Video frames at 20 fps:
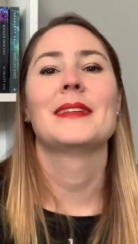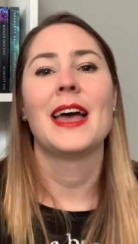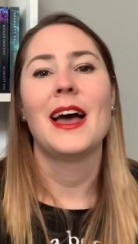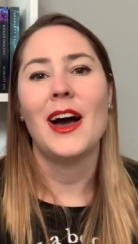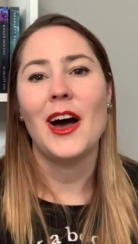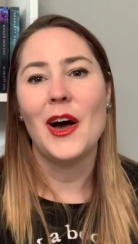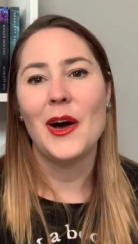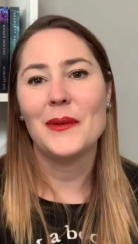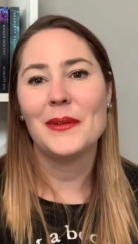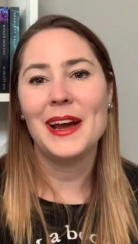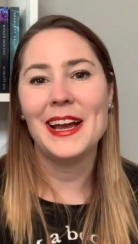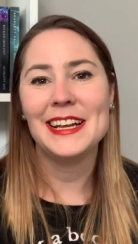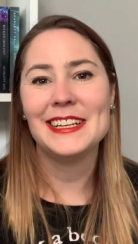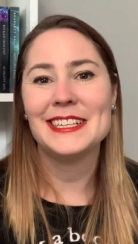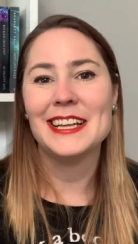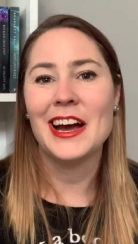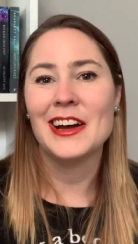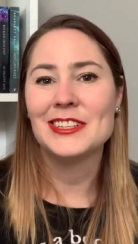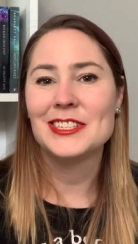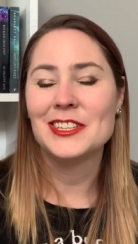All right,
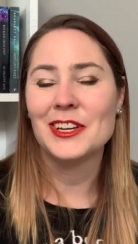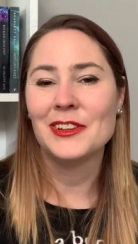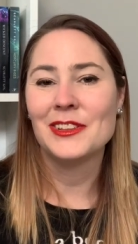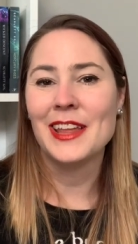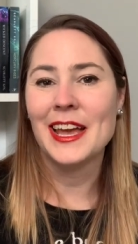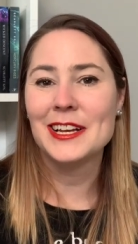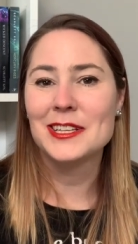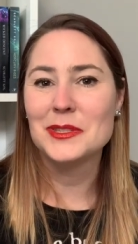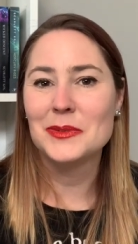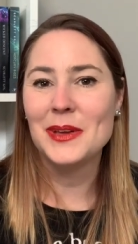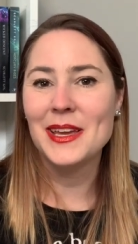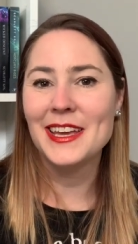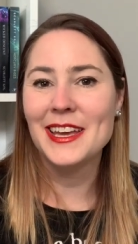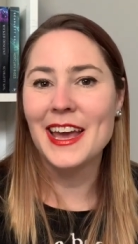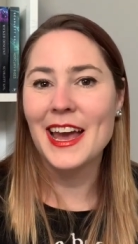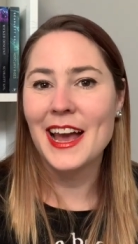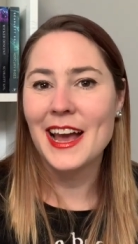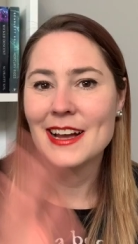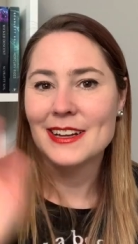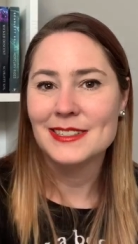until next week,
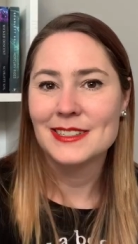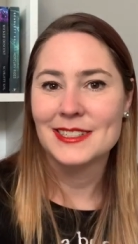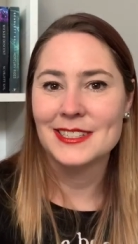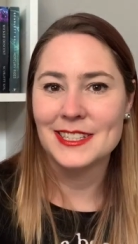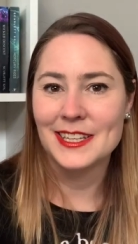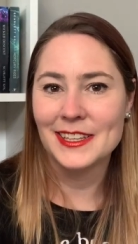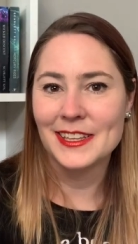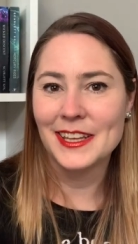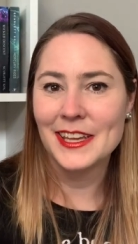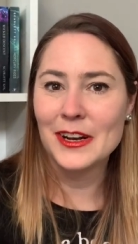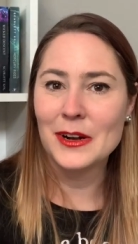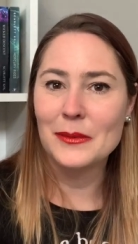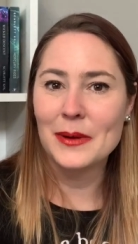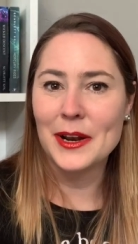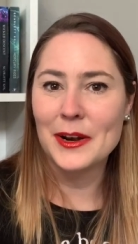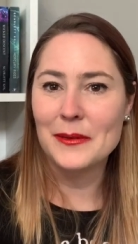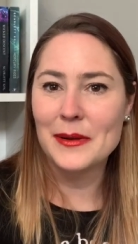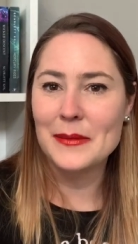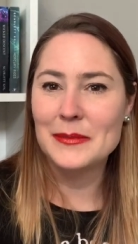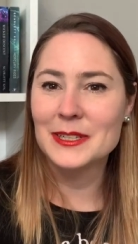see you later,
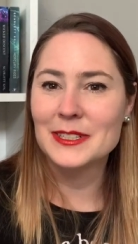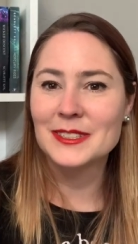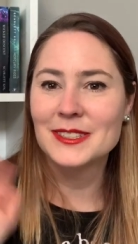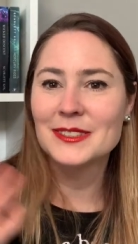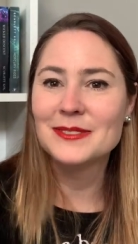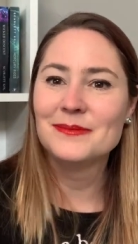Writer Rebels.